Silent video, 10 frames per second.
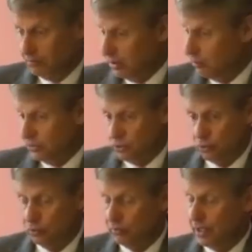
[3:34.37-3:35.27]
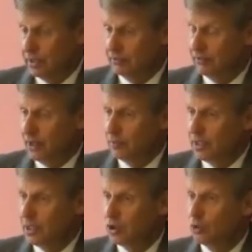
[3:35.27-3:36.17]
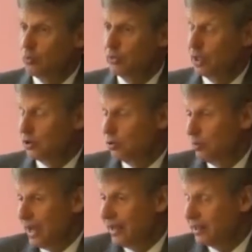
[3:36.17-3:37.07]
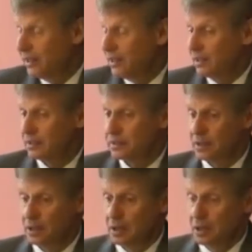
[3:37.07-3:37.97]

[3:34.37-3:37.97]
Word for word: People do methamphetamine, they do bad things.